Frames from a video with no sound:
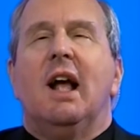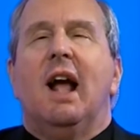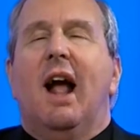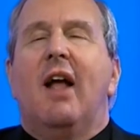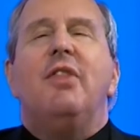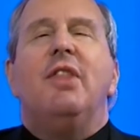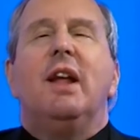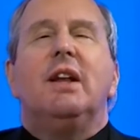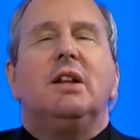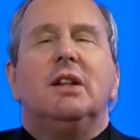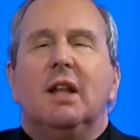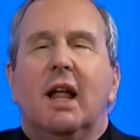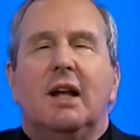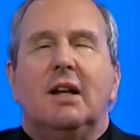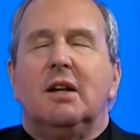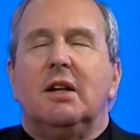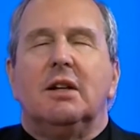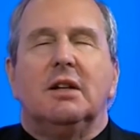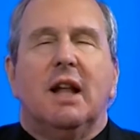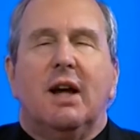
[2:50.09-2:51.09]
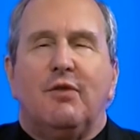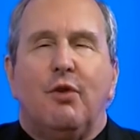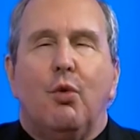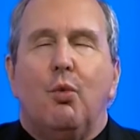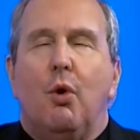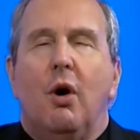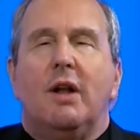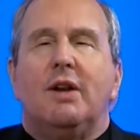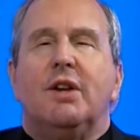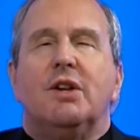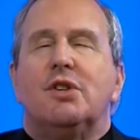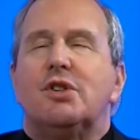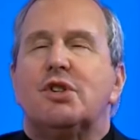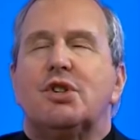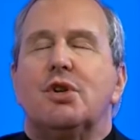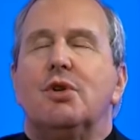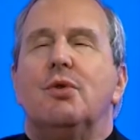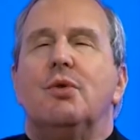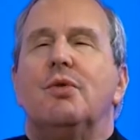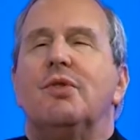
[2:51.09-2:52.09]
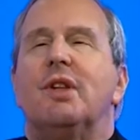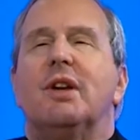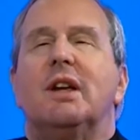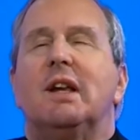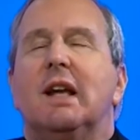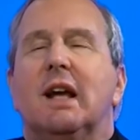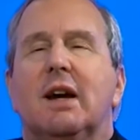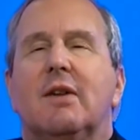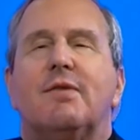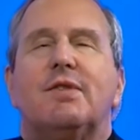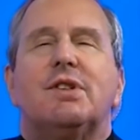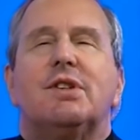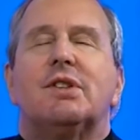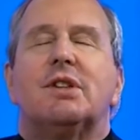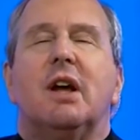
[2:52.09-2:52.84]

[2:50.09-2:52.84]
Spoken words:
and then let level 1 and 2, the gifts,